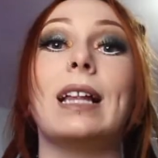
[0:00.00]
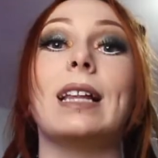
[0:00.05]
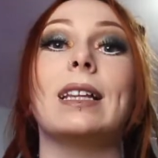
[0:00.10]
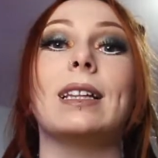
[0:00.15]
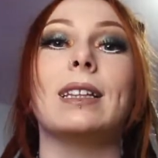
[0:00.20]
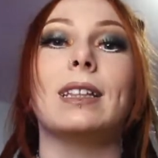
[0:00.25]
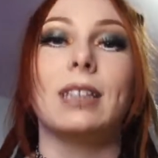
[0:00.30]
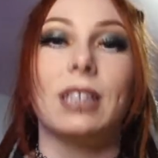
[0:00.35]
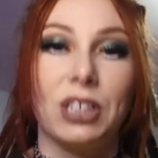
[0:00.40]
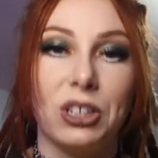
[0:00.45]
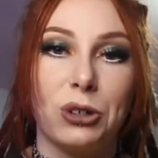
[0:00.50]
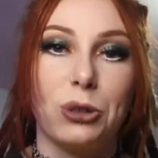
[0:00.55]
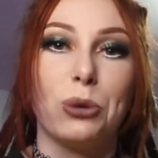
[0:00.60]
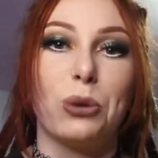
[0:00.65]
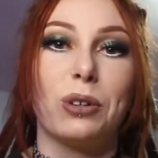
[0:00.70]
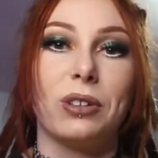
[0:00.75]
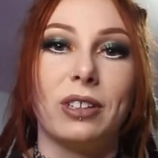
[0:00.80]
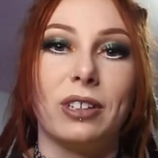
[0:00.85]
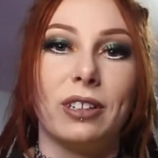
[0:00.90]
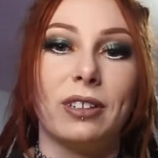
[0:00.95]

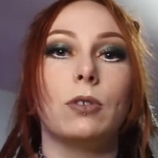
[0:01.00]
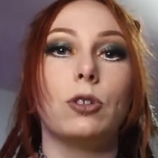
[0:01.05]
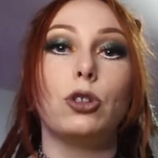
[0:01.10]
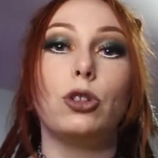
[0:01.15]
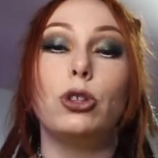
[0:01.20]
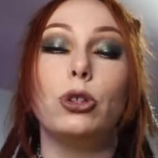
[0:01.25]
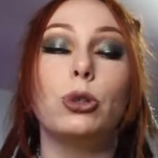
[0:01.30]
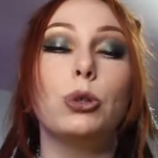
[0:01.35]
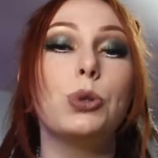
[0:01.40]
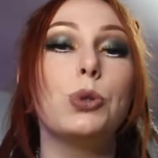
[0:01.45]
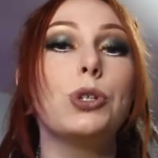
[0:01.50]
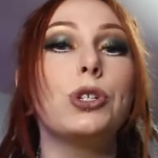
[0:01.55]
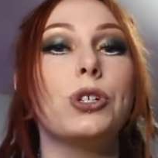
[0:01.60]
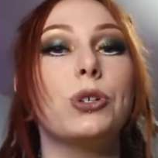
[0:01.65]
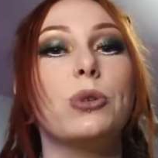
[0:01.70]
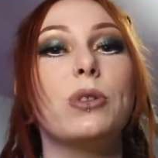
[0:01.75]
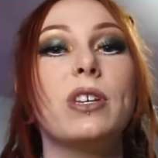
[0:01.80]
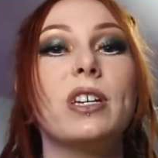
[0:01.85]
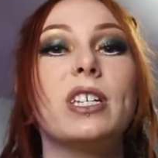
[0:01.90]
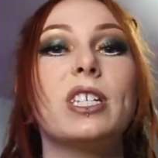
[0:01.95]
Literally. You
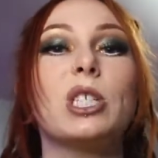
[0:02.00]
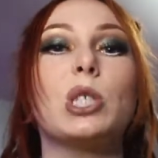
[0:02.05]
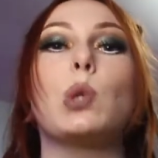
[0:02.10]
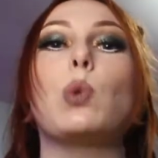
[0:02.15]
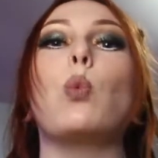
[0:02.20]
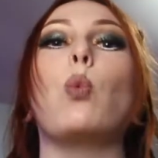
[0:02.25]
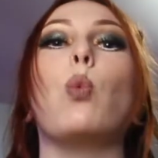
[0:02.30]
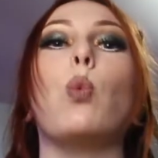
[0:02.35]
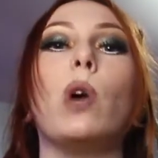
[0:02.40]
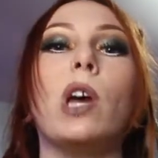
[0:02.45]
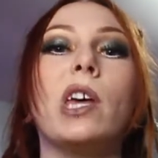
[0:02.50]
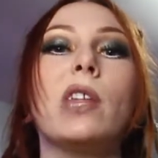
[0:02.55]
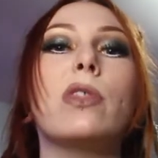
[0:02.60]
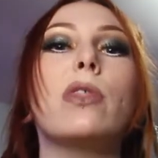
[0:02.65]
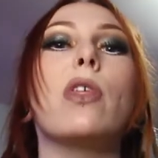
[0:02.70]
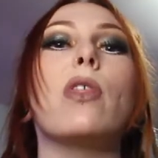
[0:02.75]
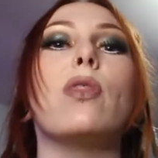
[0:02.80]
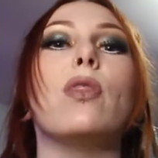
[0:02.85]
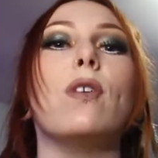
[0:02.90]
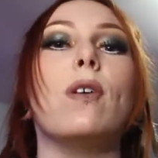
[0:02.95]
do this with
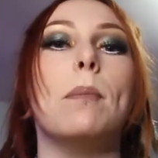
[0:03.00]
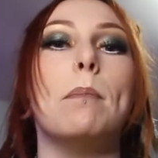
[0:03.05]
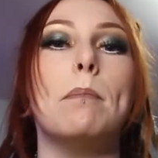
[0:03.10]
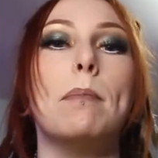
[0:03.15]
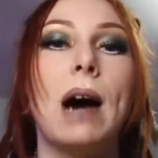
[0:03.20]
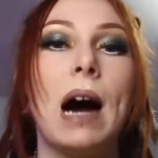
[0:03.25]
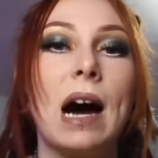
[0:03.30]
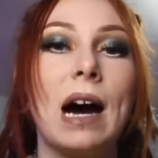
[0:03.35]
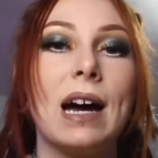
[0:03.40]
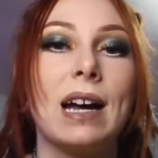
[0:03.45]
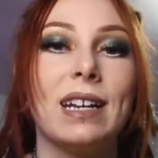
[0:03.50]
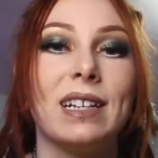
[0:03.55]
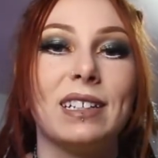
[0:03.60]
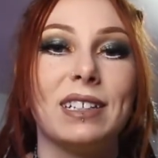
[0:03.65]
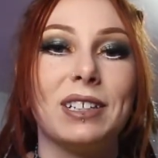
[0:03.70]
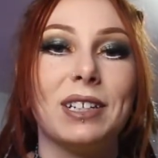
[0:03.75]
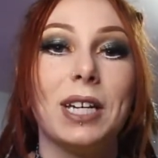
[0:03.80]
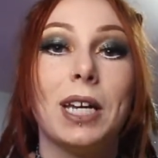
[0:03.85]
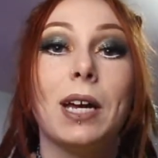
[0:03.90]
the mind.